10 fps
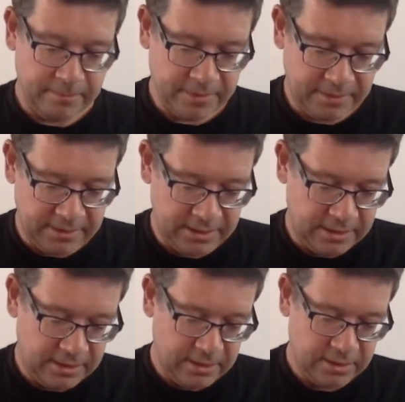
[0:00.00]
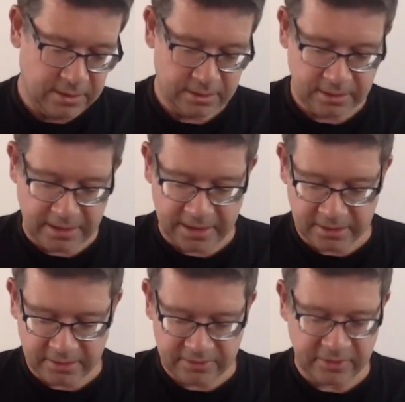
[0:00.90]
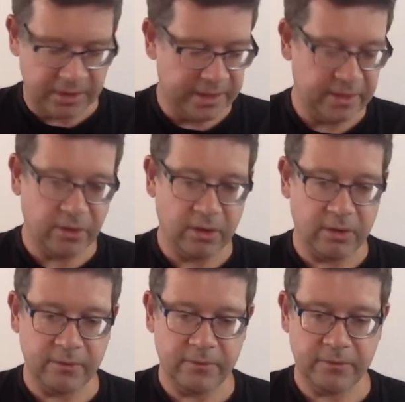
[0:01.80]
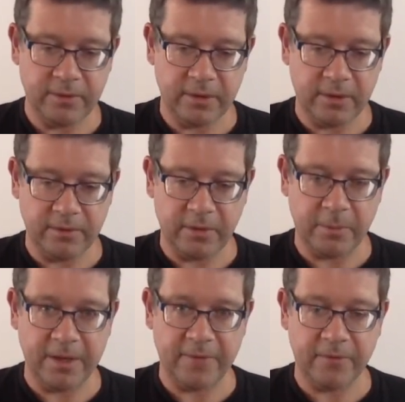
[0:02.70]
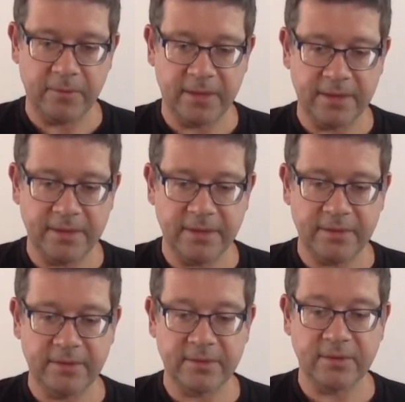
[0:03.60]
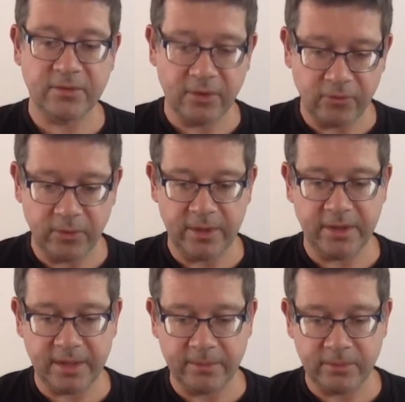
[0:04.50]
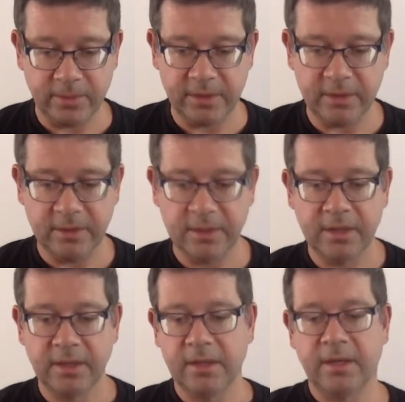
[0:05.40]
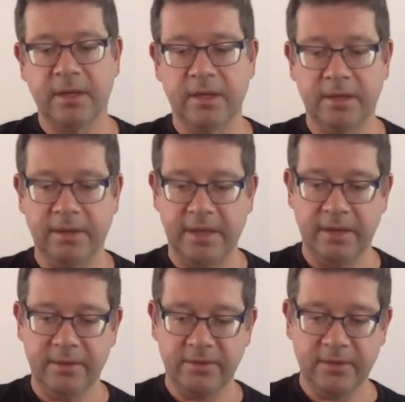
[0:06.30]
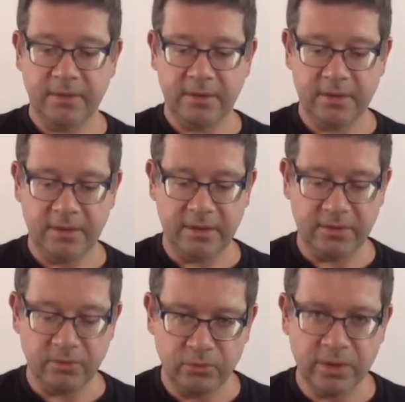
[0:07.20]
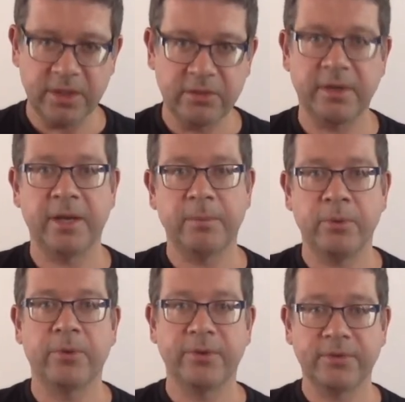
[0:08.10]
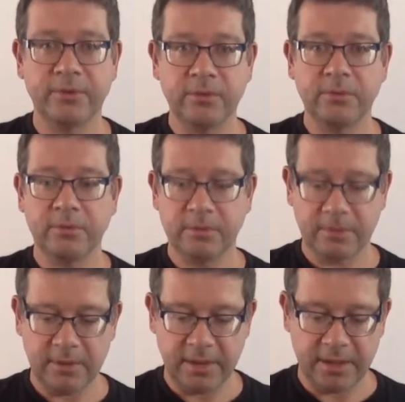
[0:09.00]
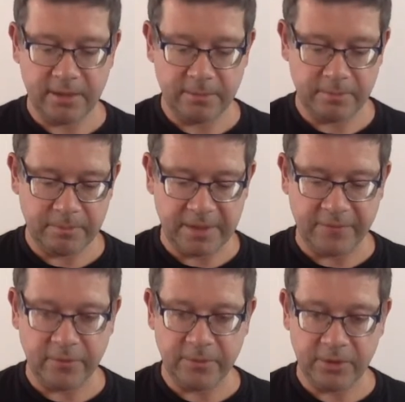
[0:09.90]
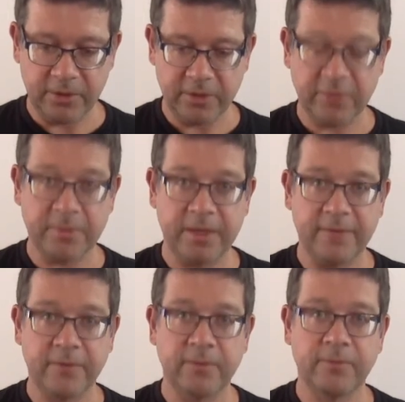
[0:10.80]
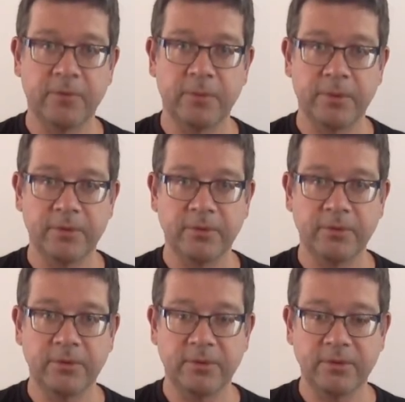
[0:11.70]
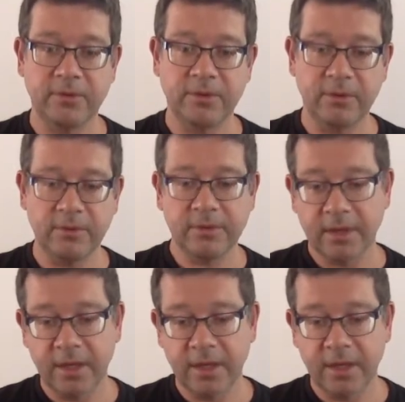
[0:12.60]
The other side of a platform like this is the software that comes with it. And it's a really great personal platform, the Oculus platform, for personal users to use.